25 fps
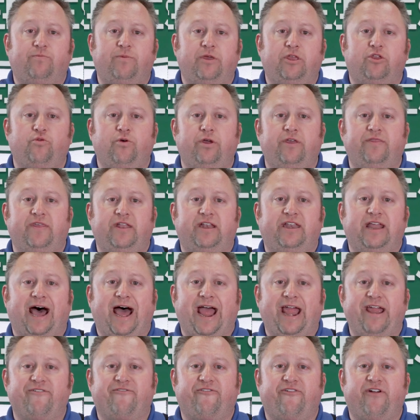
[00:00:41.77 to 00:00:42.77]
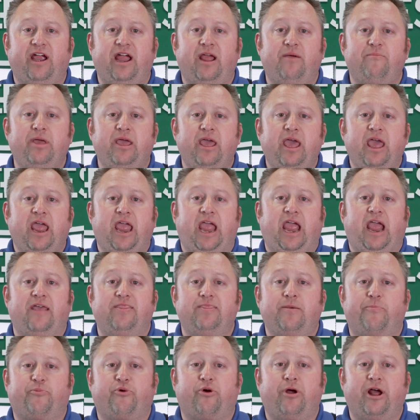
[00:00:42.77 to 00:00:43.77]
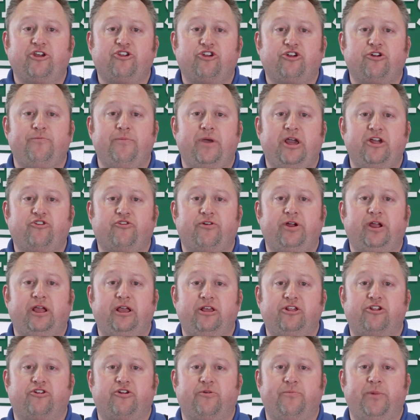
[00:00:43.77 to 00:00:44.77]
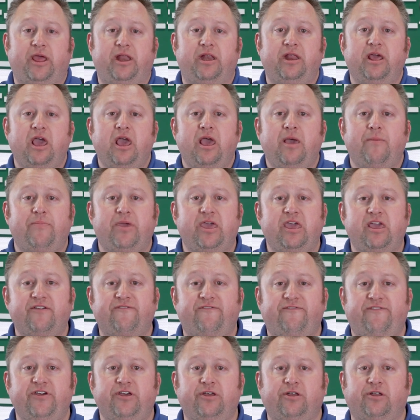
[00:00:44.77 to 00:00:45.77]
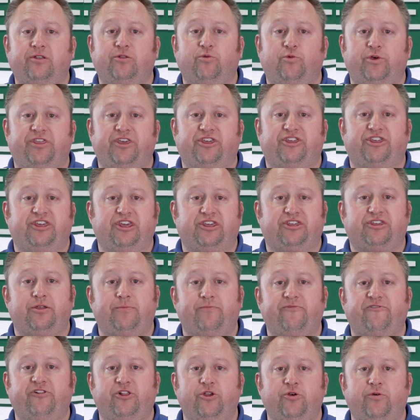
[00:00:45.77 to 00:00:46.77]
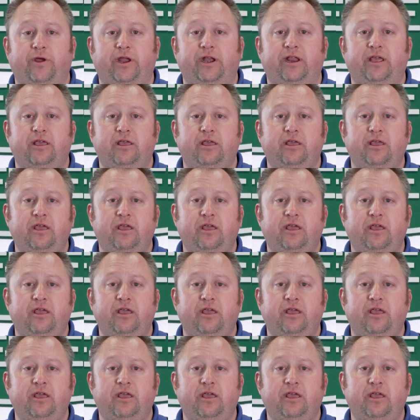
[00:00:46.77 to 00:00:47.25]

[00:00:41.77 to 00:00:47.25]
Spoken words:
between the diaphragm and the pressure measuring instrument being filled with a system fluid.